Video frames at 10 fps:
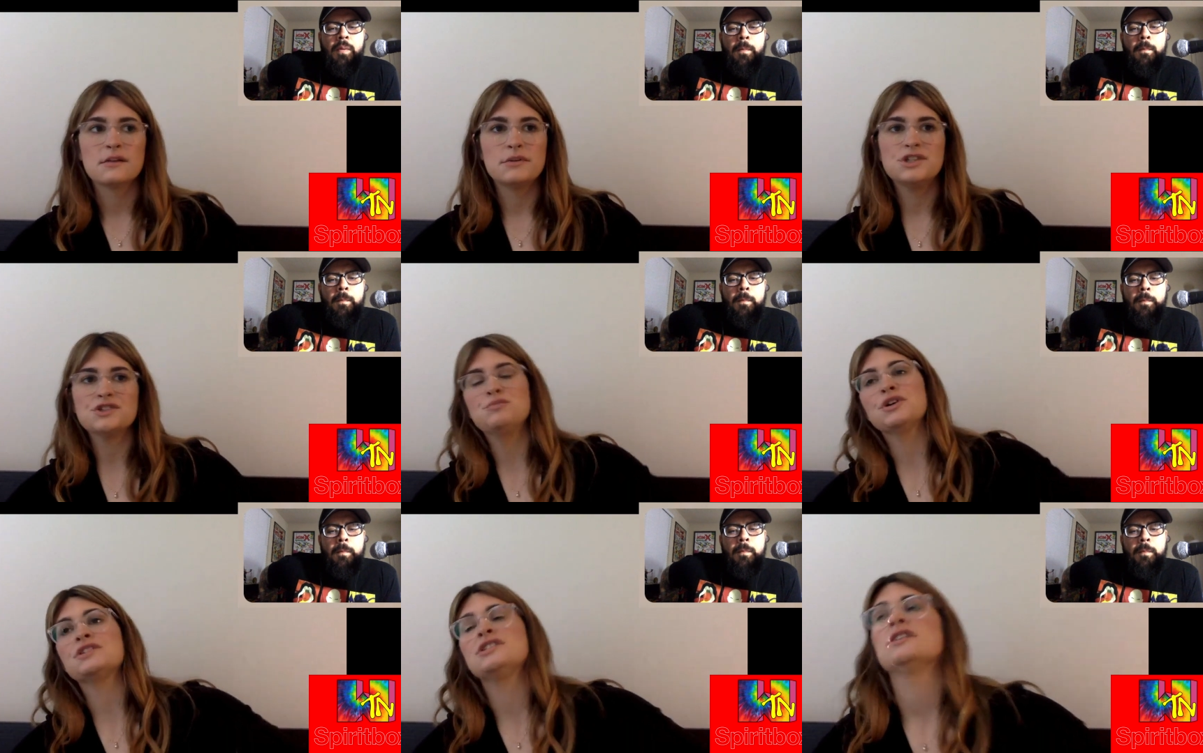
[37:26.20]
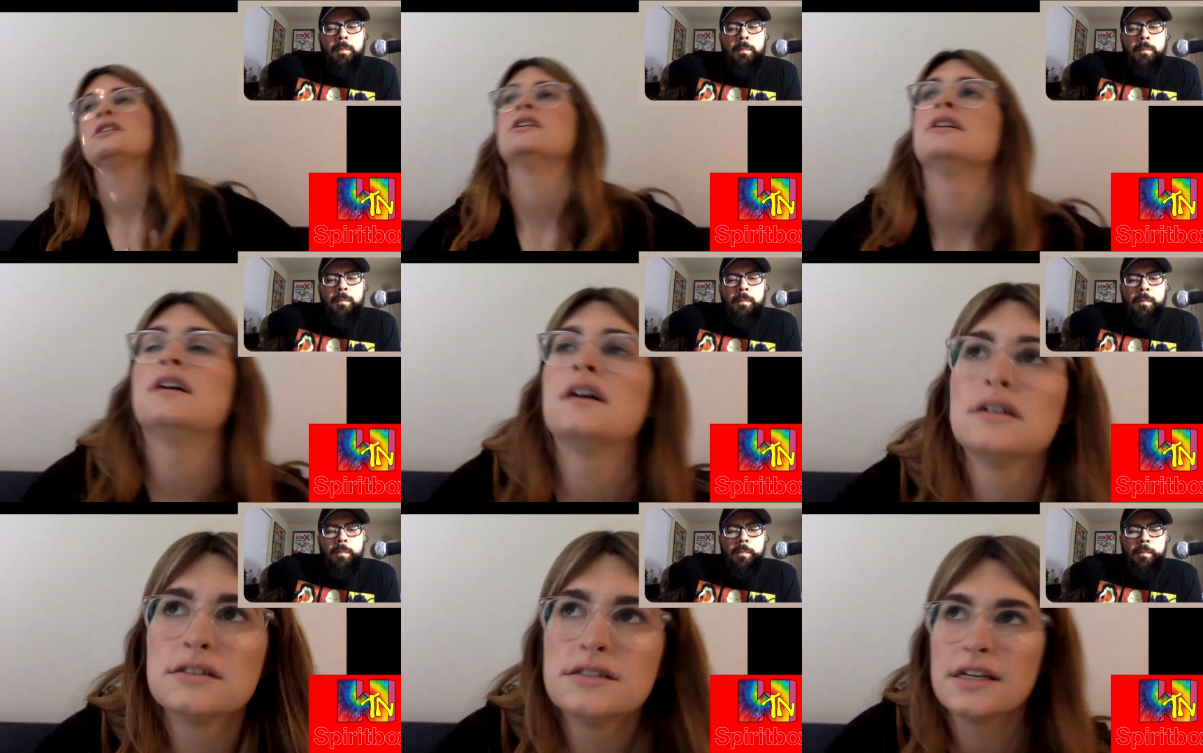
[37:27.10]
Speaker 1: like we just booked
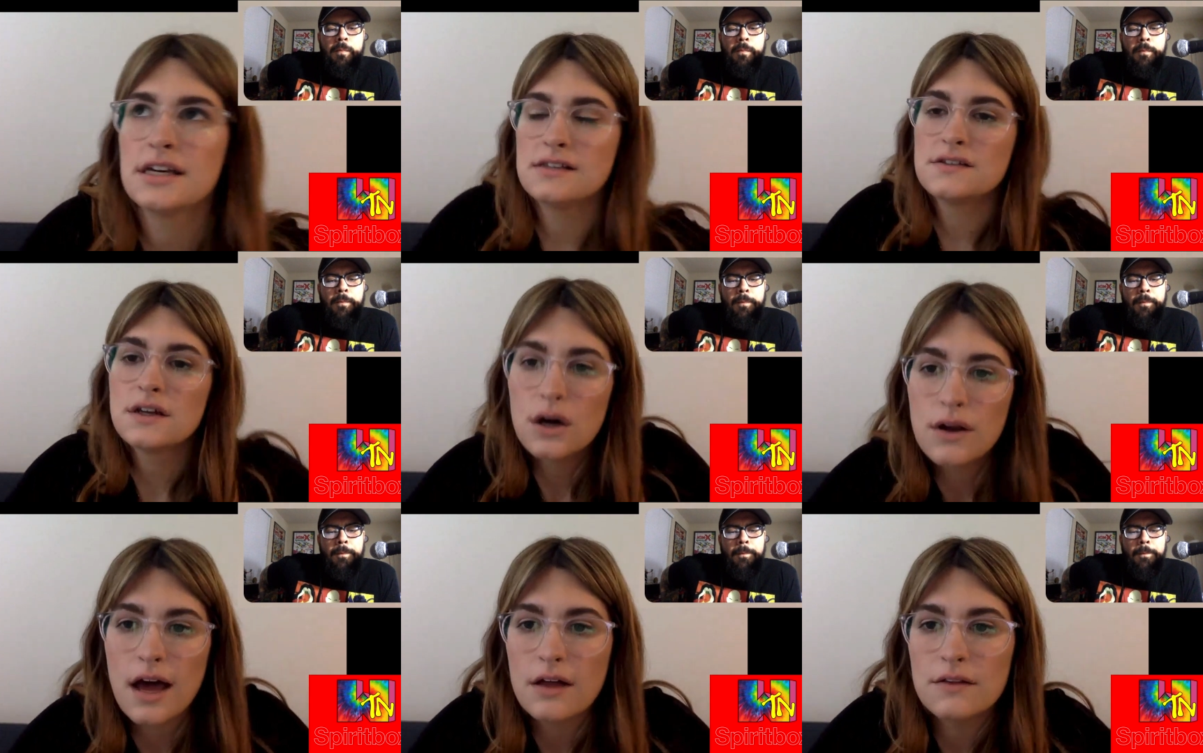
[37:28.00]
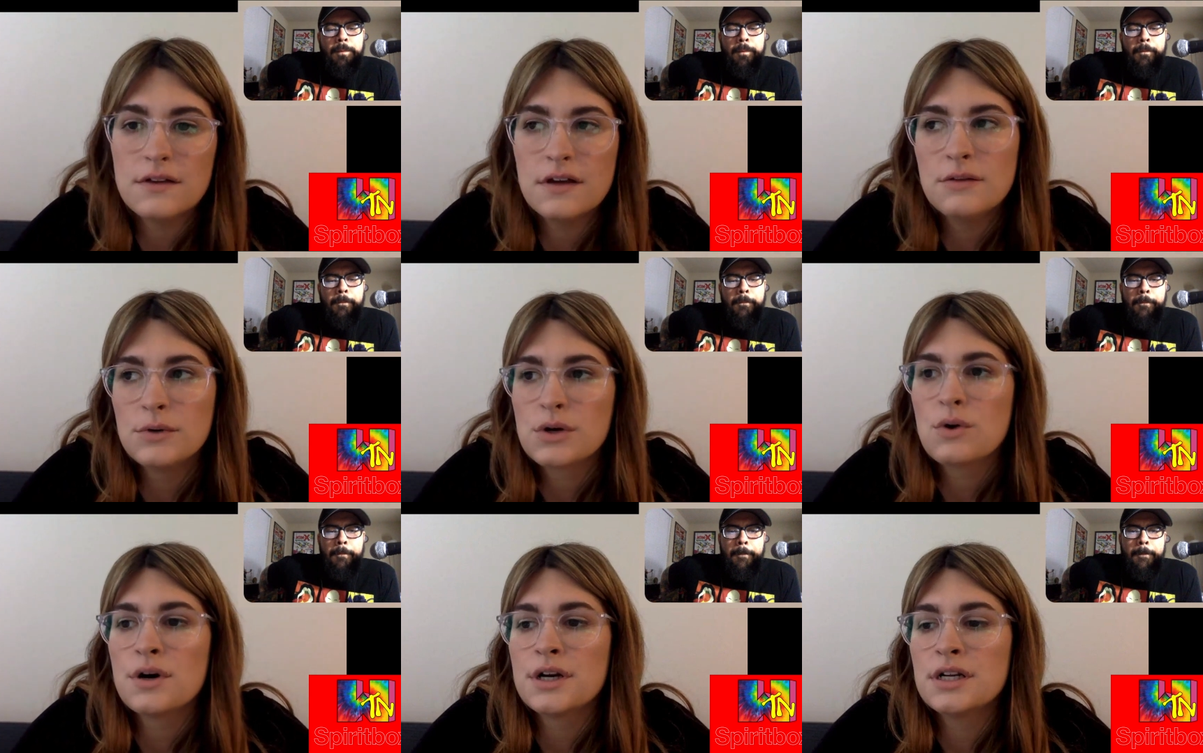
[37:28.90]
our tickets to go down and
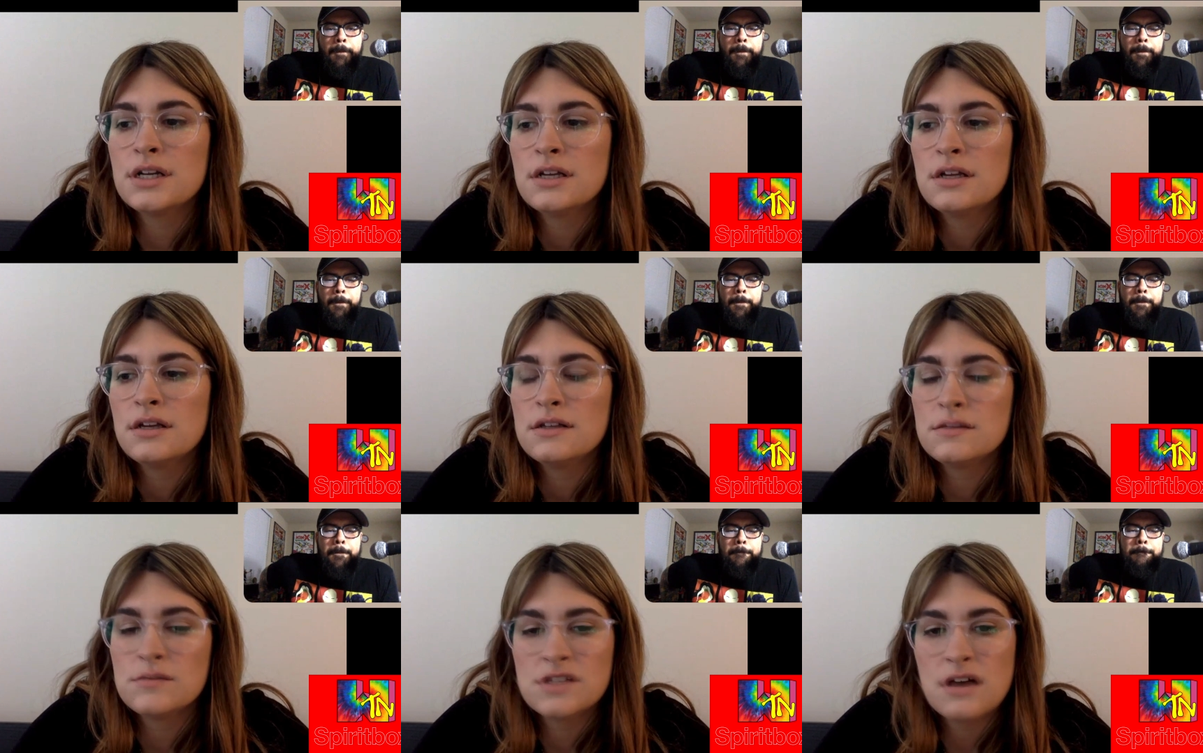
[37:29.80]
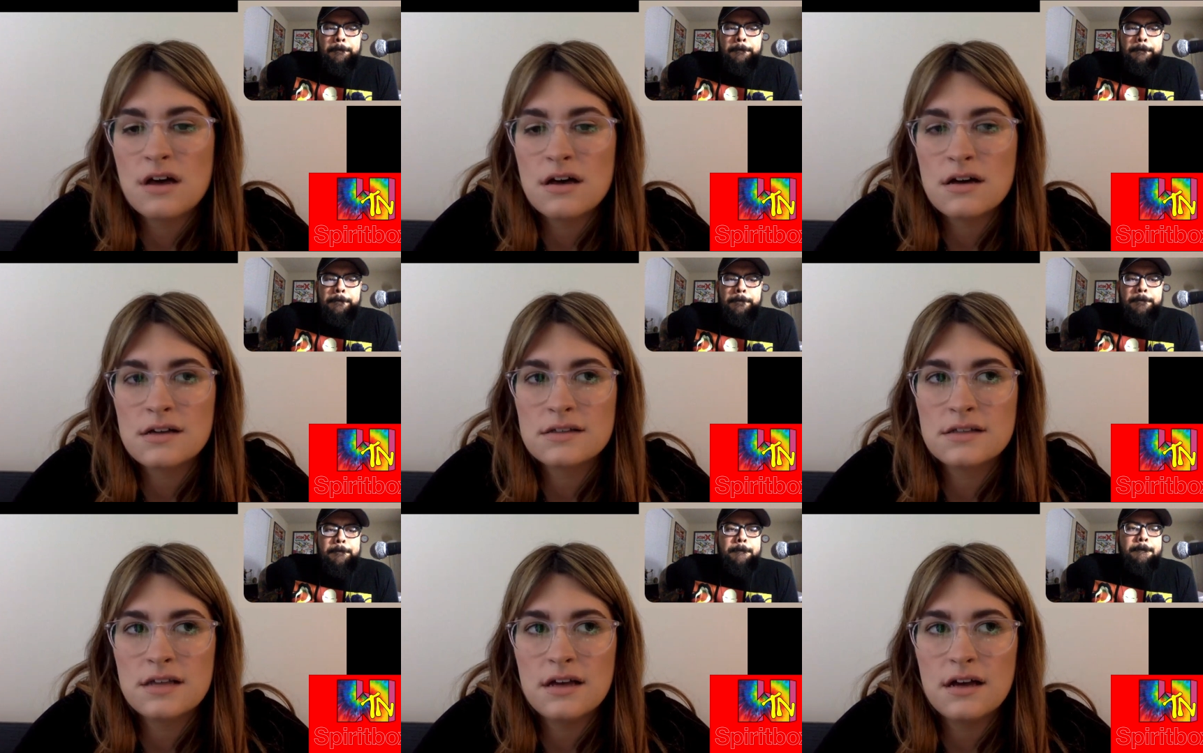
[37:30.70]
record some
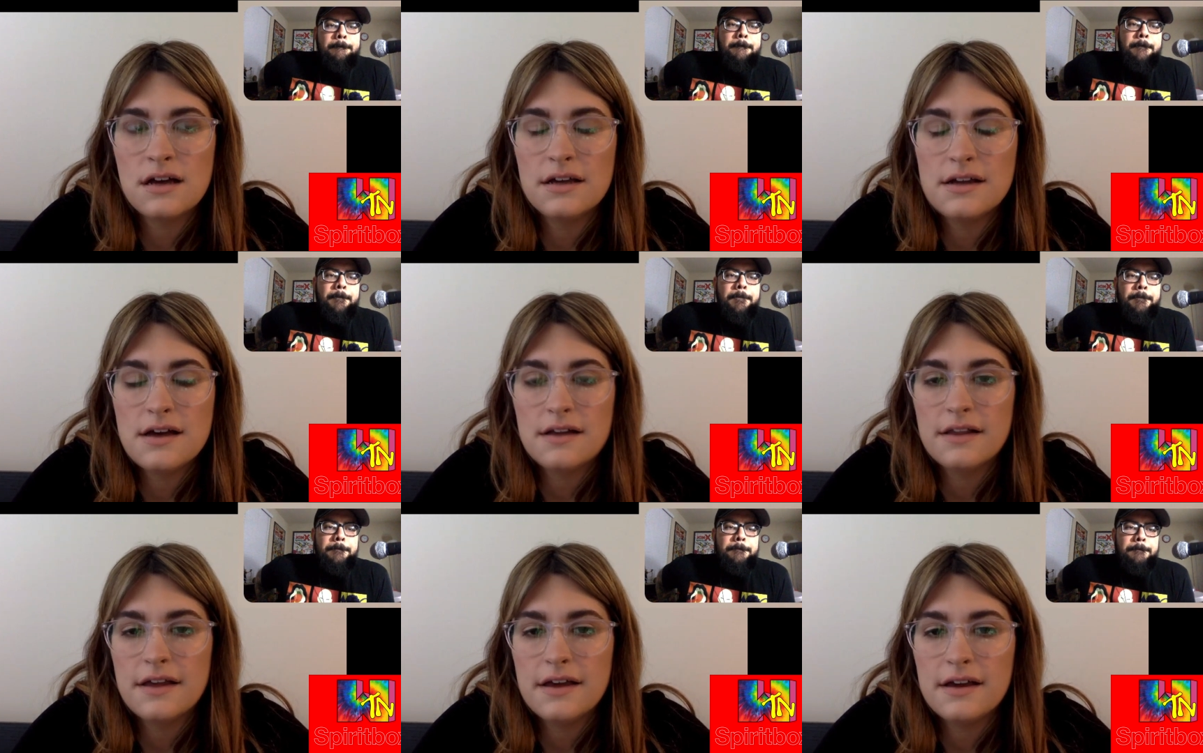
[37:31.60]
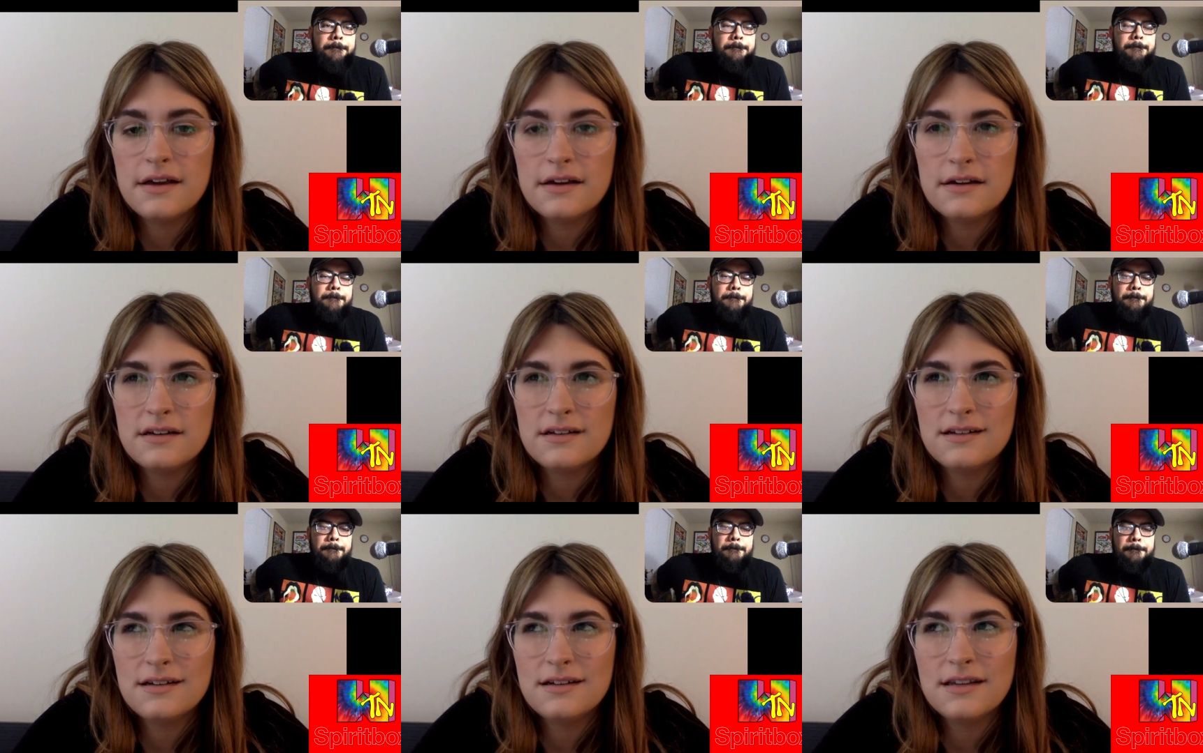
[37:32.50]
songs uh, in LA
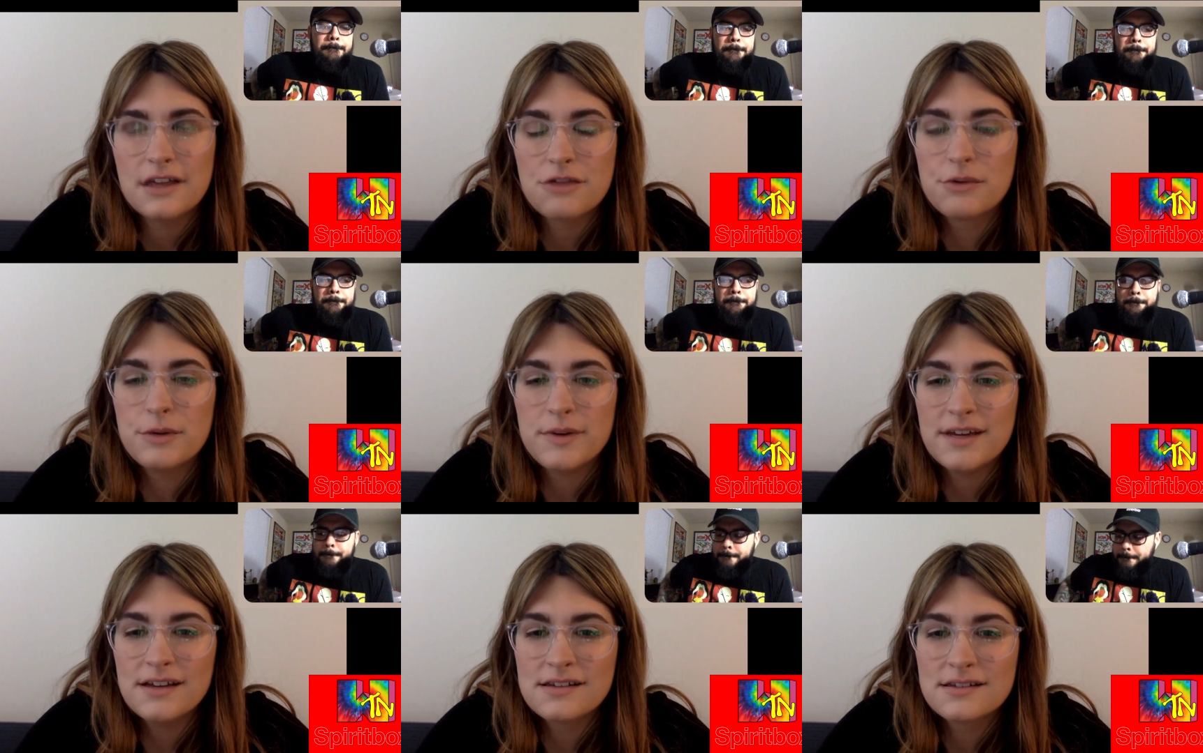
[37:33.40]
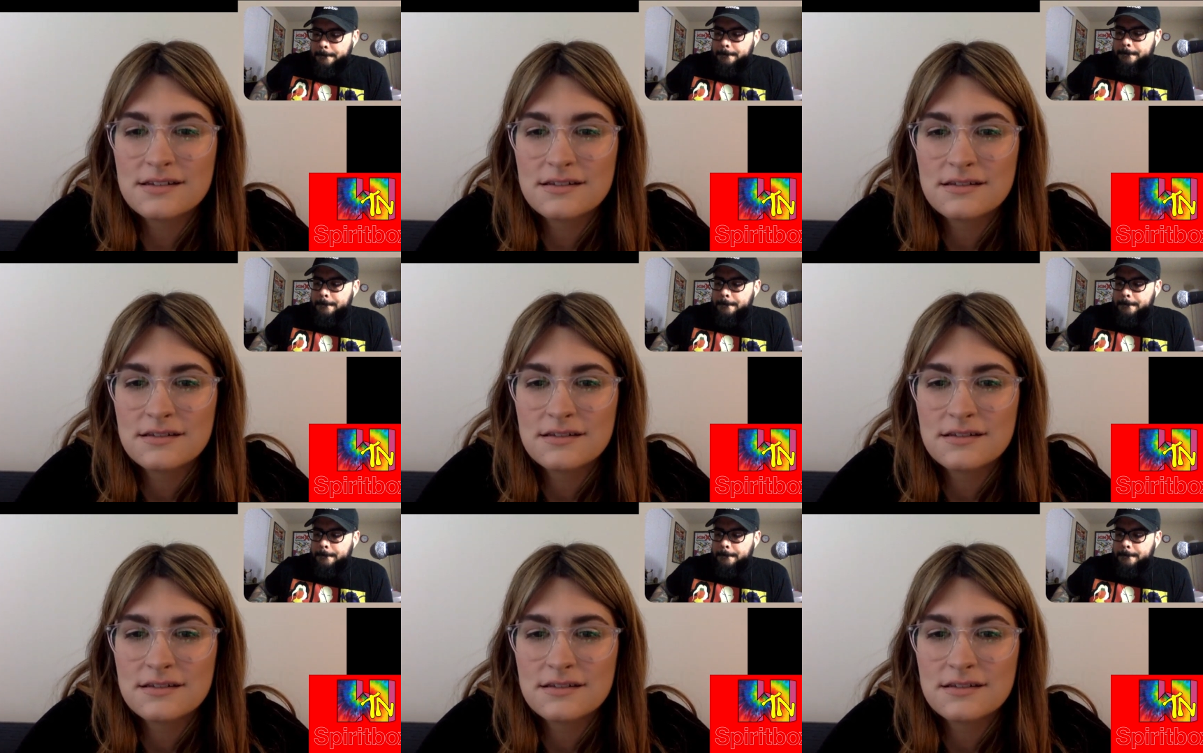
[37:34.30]
in like three weeks.